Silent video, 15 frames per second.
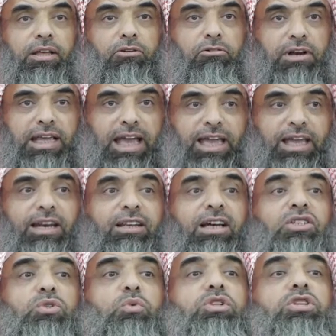created
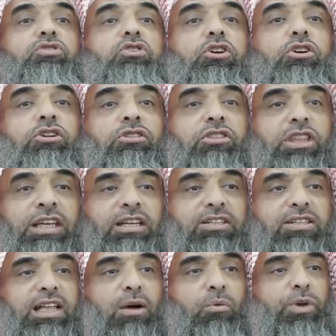us with certain
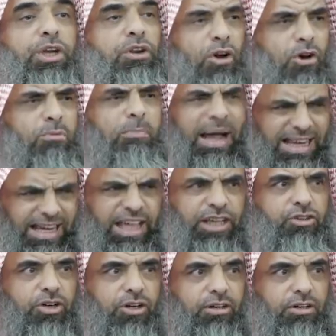things that we know by
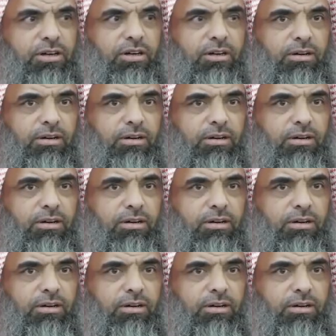nature